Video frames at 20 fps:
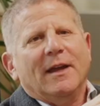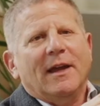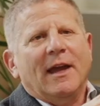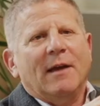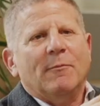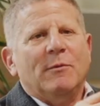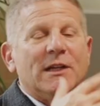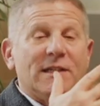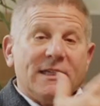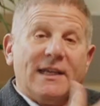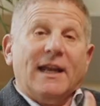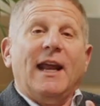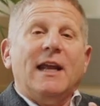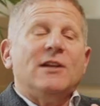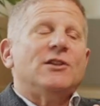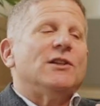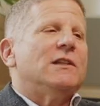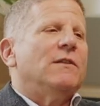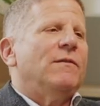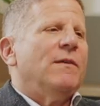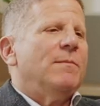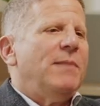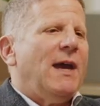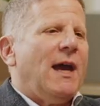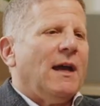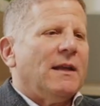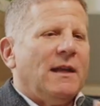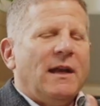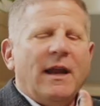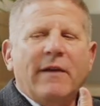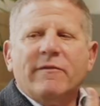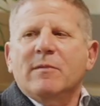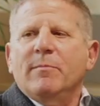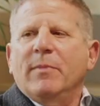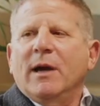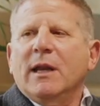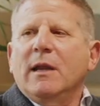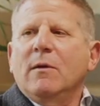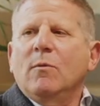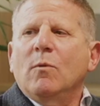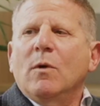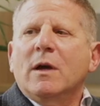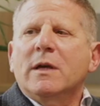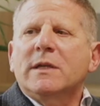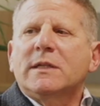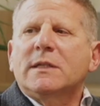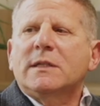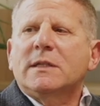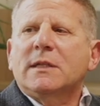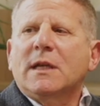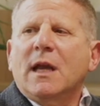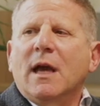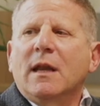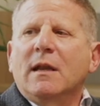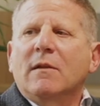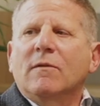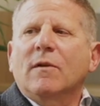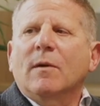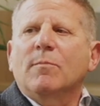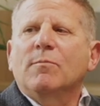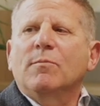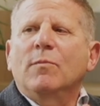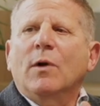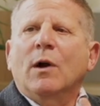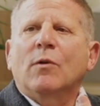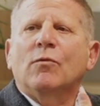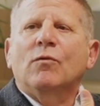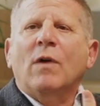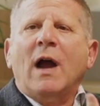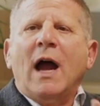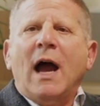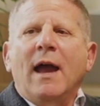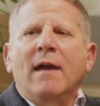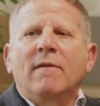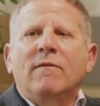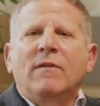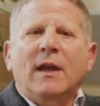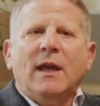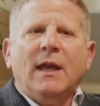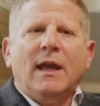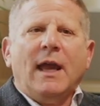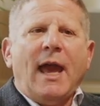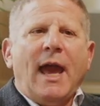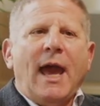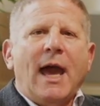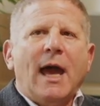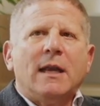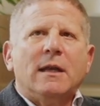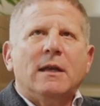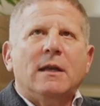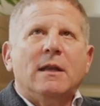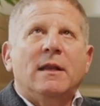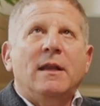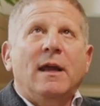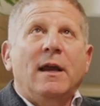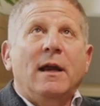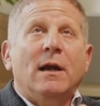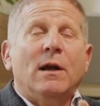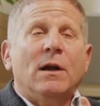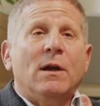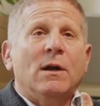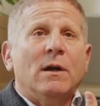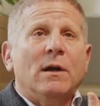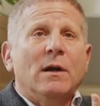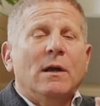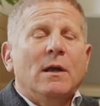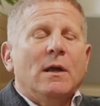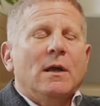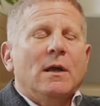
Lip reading: and we just said agents of impact, and everybody was kind of arriving at their